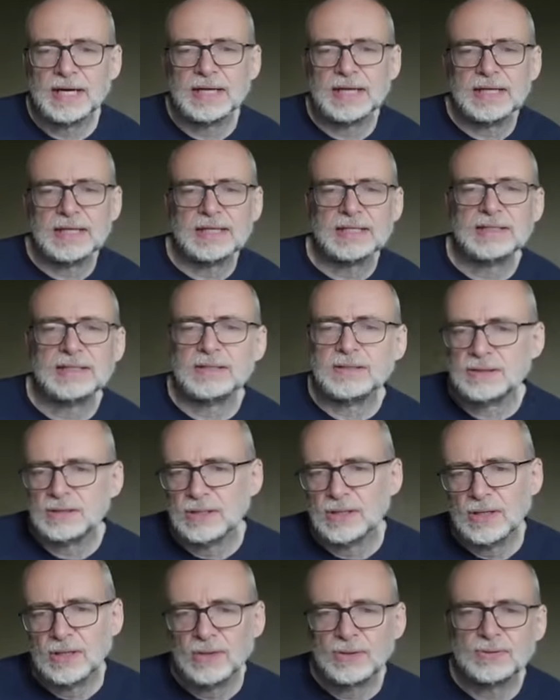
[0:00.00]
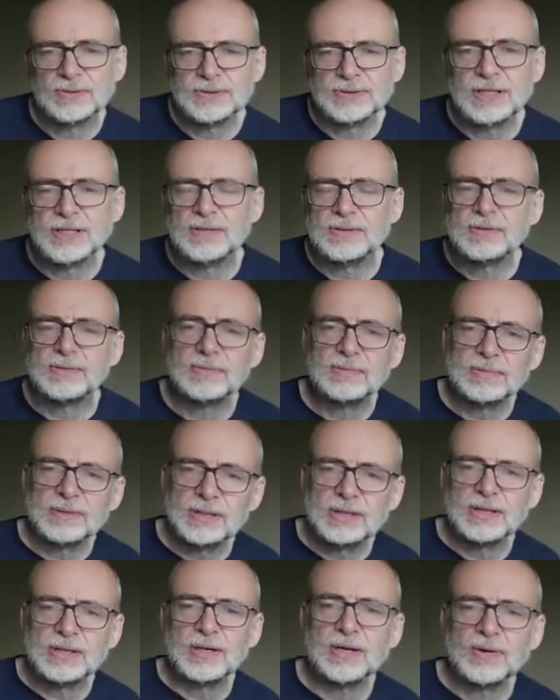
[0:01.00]
and also,
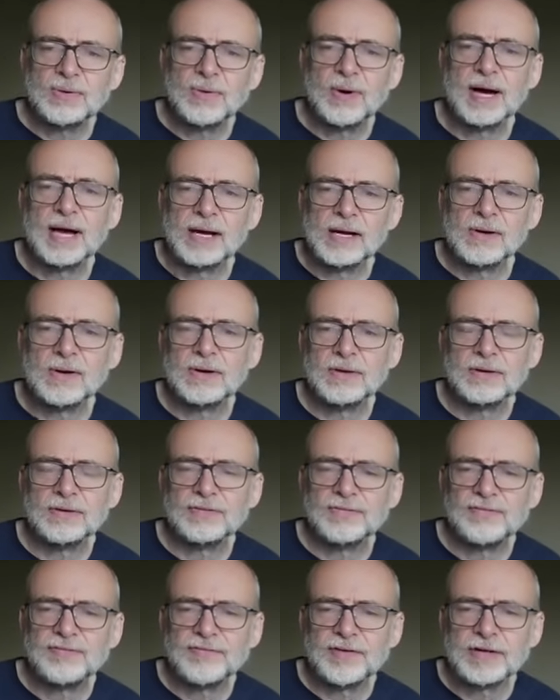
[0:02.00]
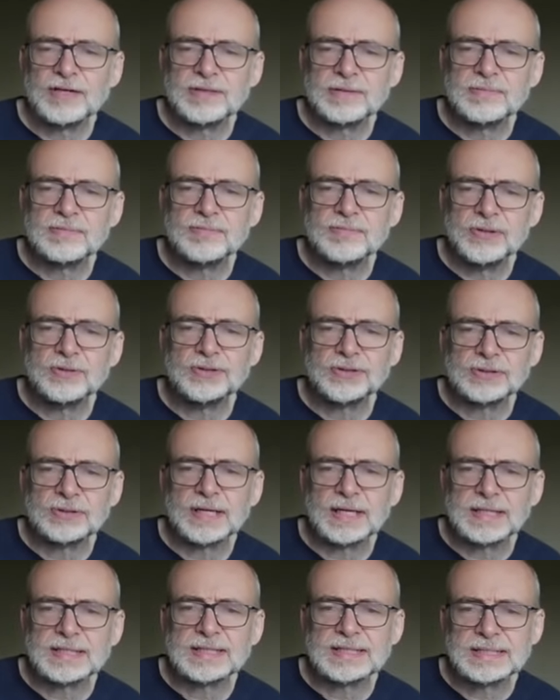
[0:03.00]
you know, quite a lot of
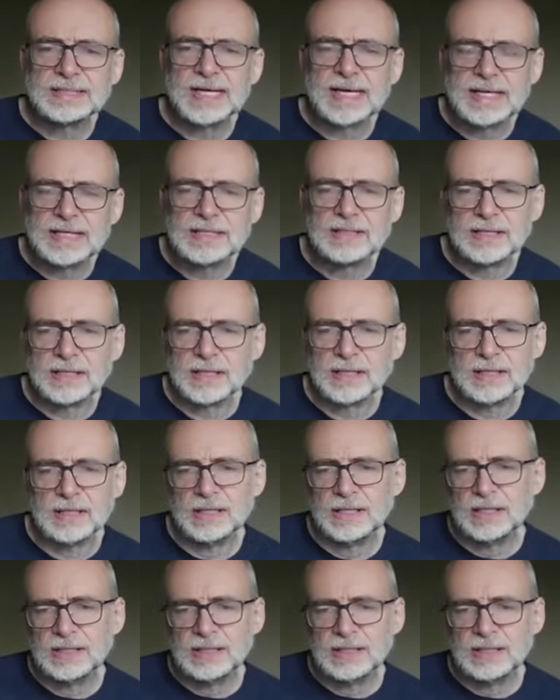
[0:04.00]
mutual understanding.